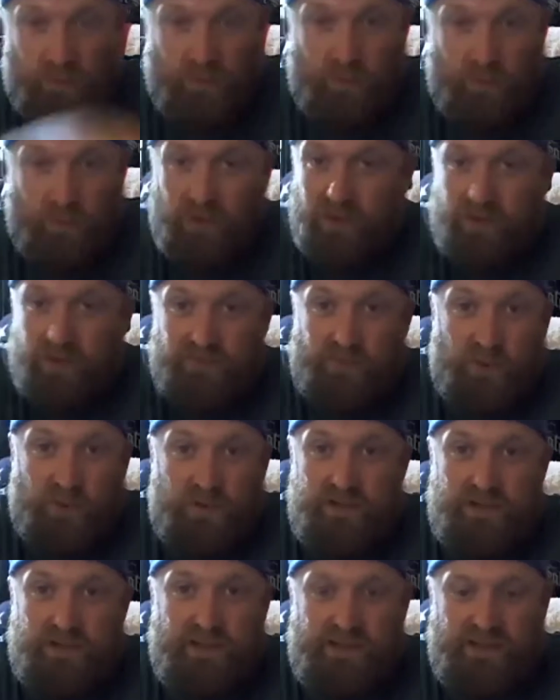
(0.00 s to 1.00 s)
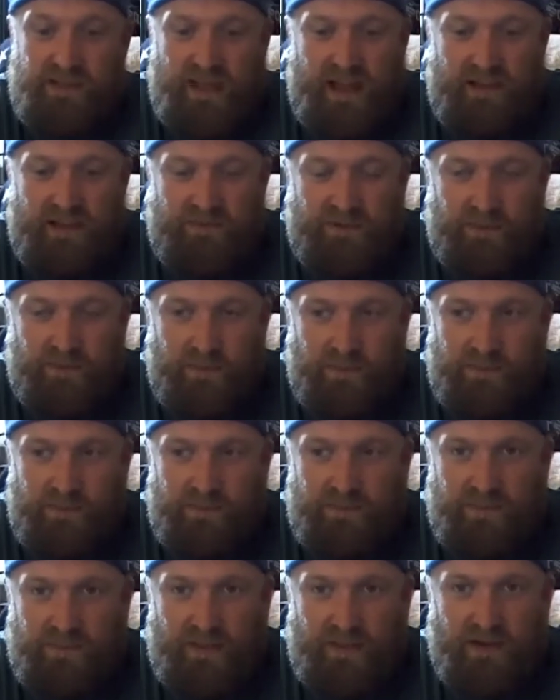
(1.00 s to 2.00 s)
really fortunate to have him
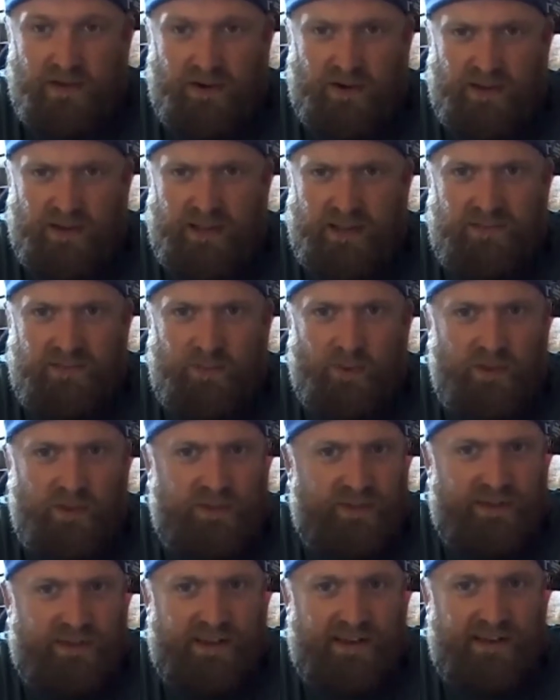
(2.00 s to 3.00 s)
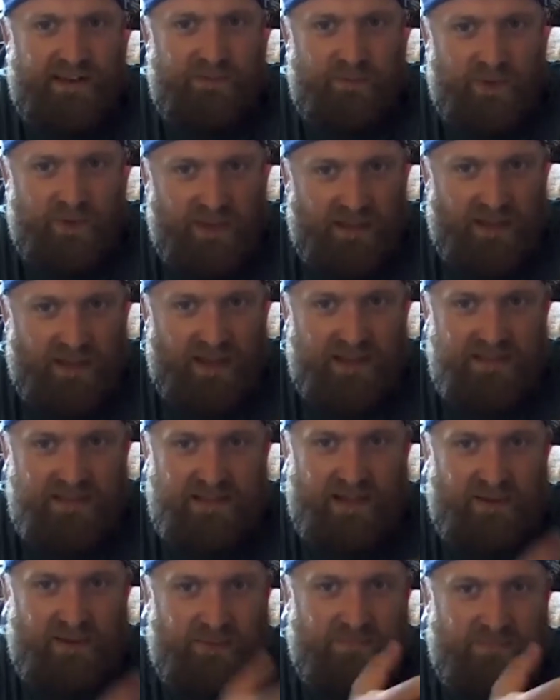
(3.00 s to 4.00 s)
here. And that's one thing I didn't realize,
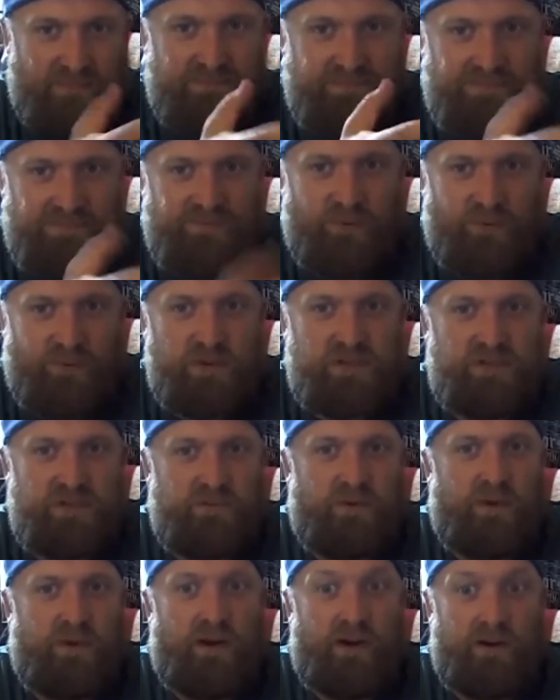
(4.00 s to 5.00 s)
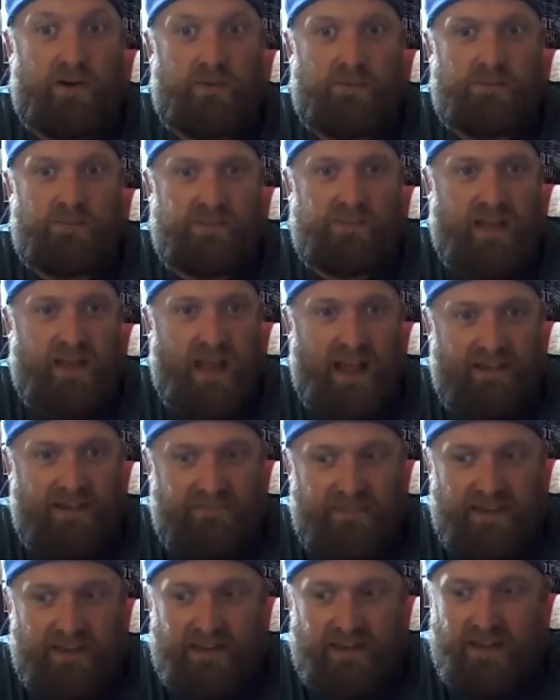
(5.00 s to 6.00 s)
how fortunate we are to
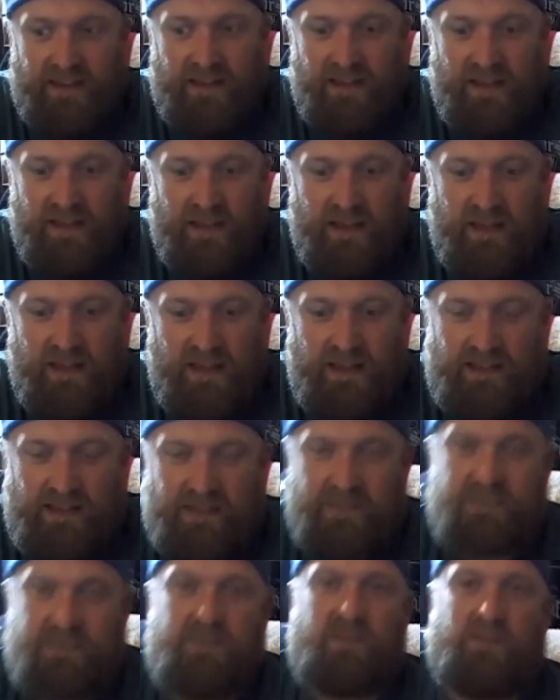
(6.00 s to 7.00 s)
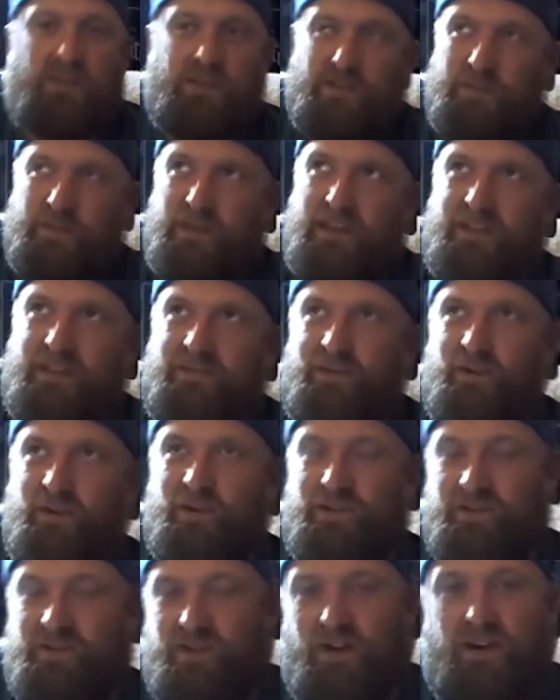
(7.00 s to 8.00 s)
have that guy. And so to me, if
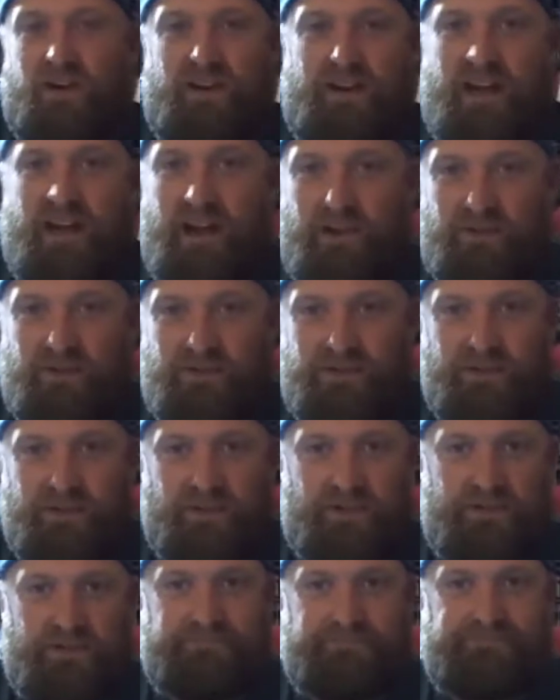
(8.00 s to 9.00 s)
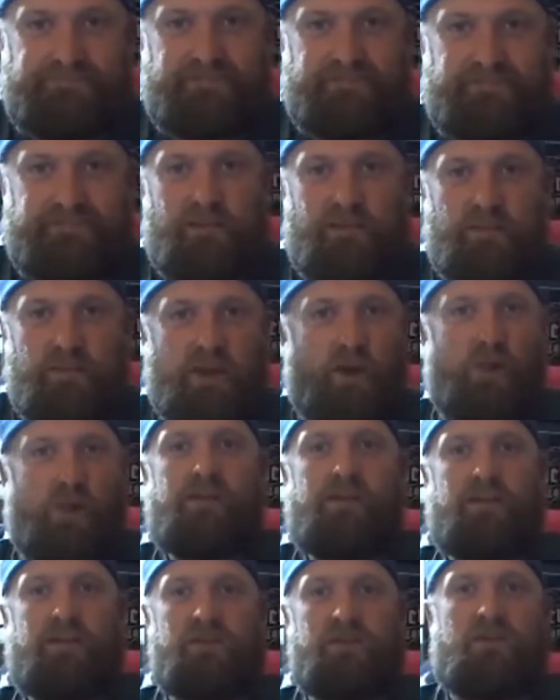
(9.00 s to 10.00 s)
you're starting out and you're in the middle
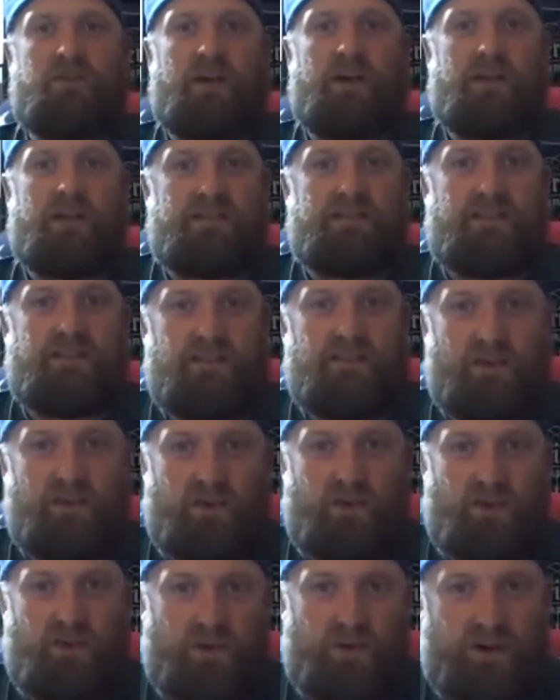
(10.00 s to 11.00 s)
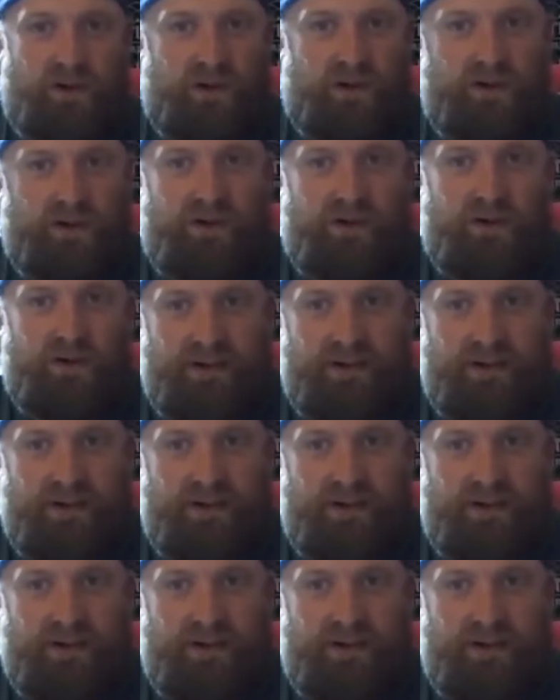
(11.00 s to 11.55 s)
of the US and you don't know where to go,